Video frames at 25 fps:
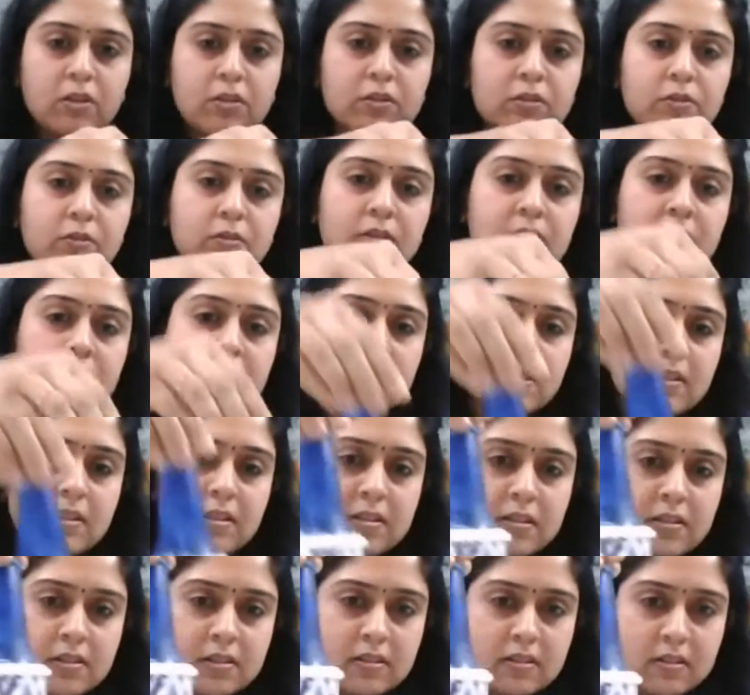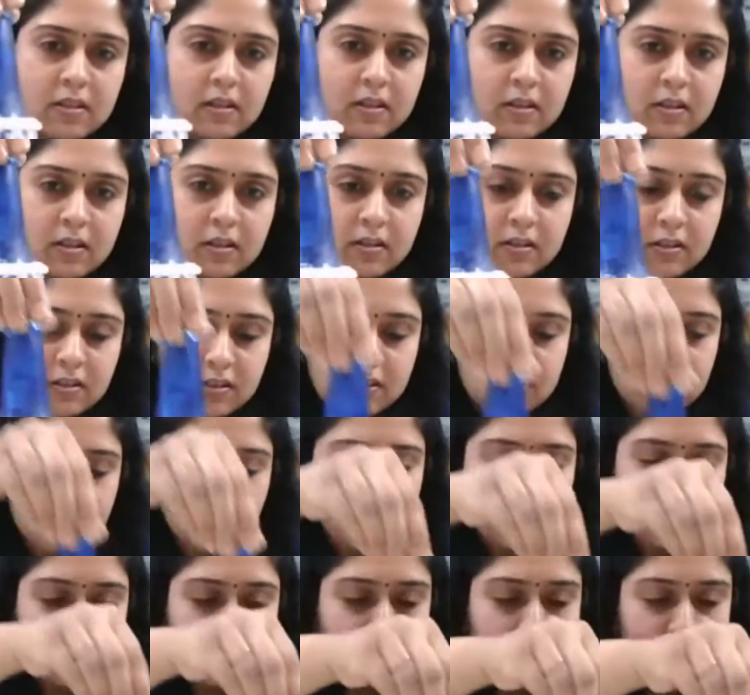So this is
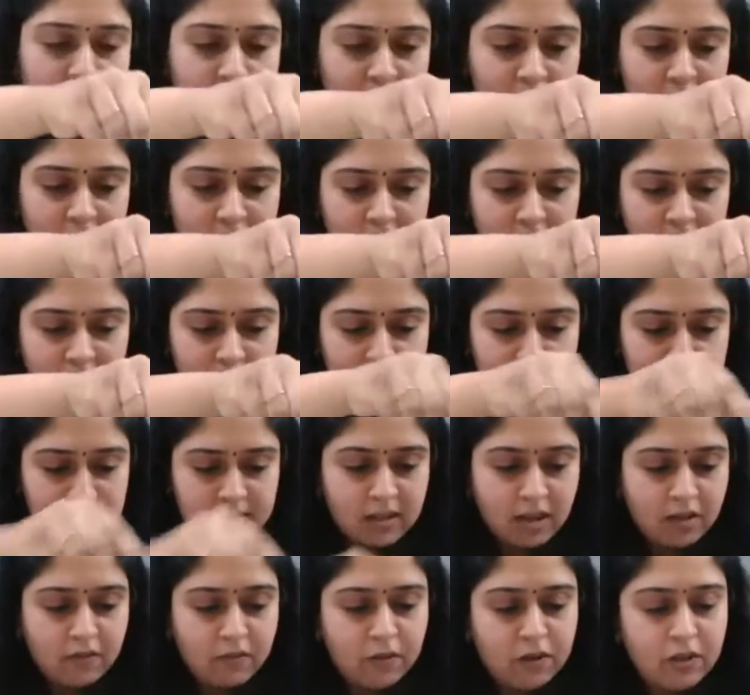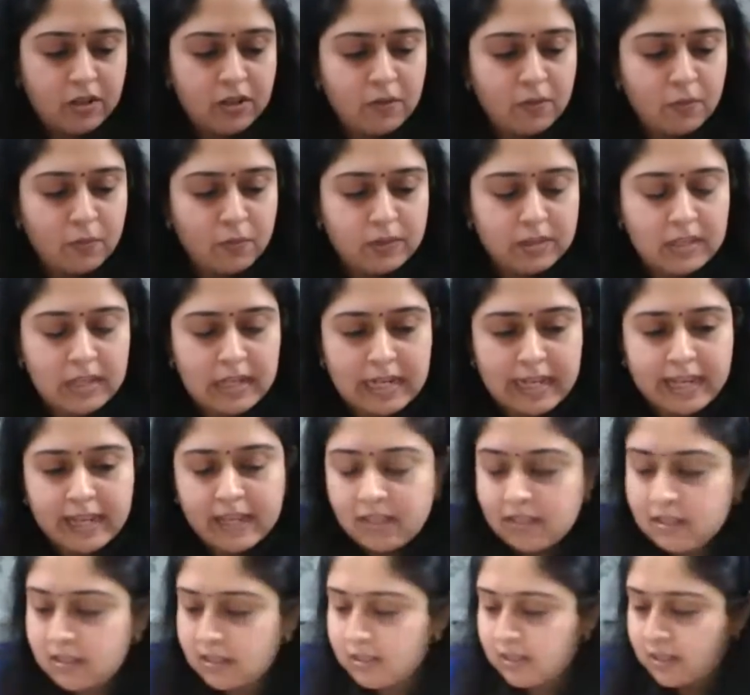the bottle is covered with the
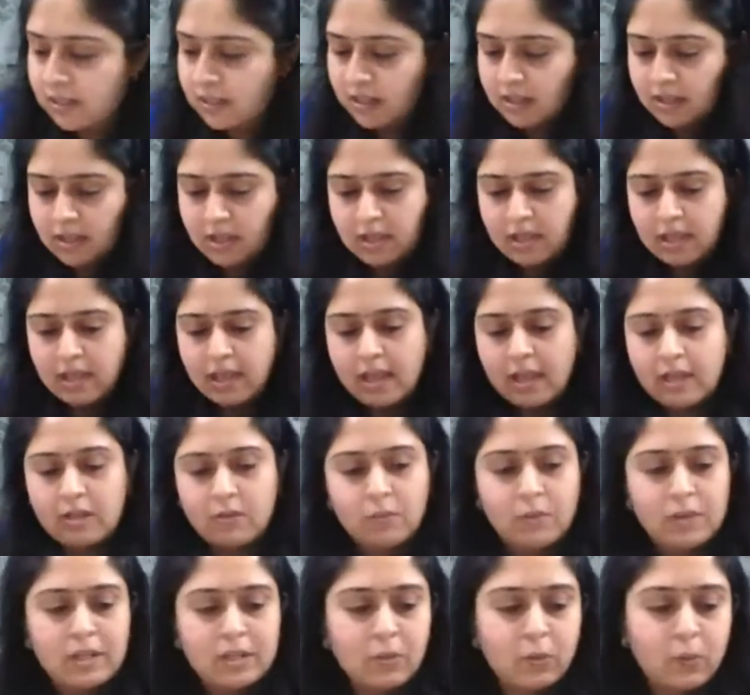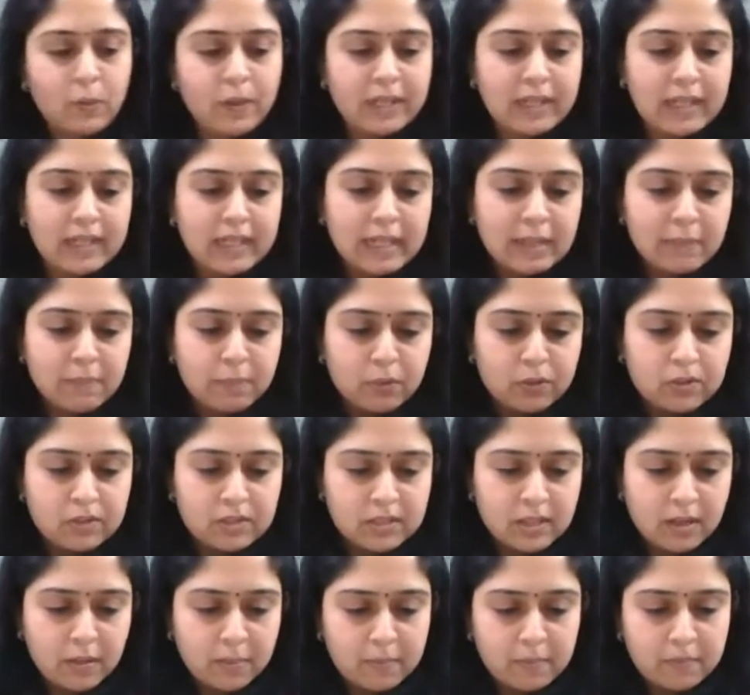lace, and we'll quickly put
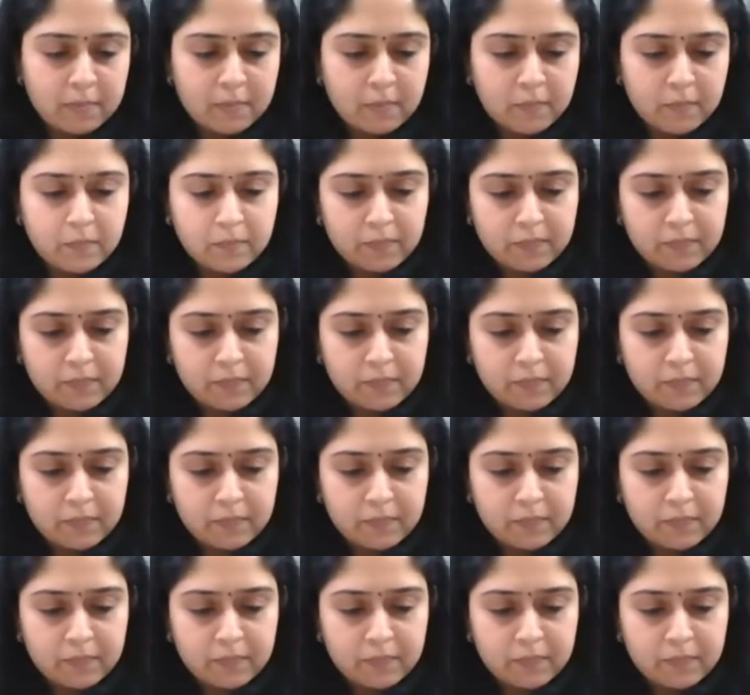some